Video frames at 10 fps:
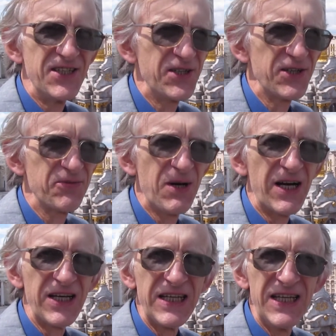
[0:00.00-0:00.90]
Don't
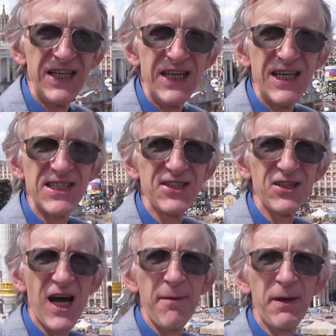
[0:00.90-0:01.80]
worry, it's
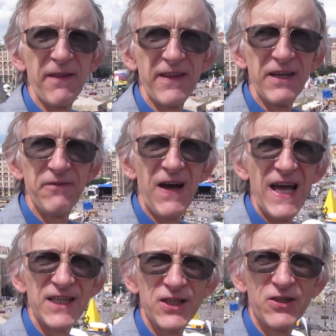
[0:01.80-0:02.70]
not up on the
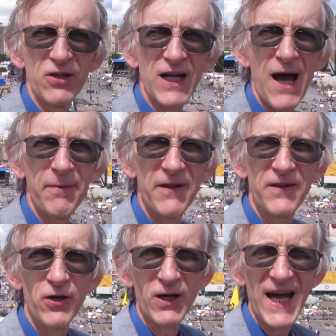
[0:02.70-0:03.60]
event, not up
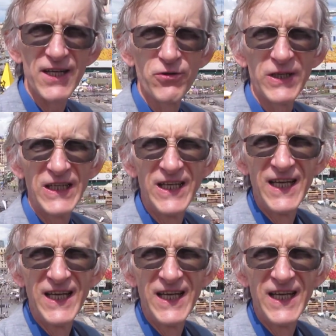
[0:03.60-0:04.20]
on your country.